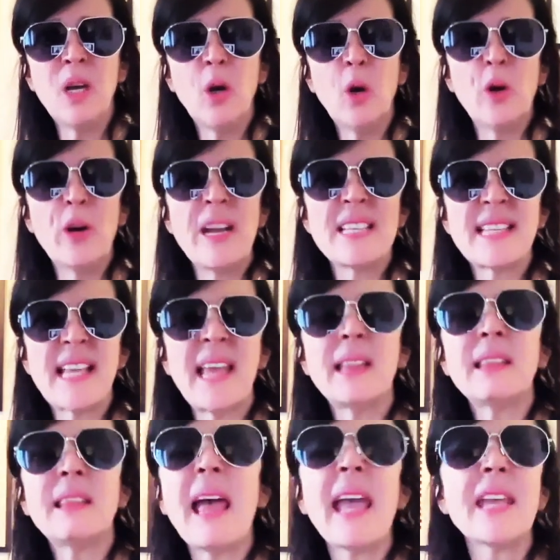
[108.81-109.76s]
or as I'd
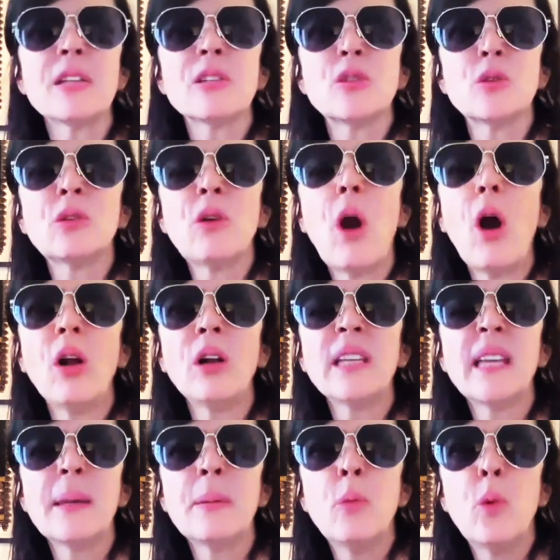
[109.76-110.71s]
like to call
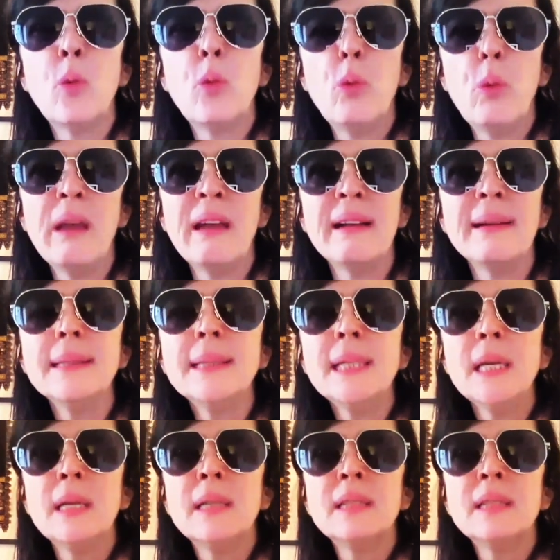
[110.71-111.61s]
him, Will,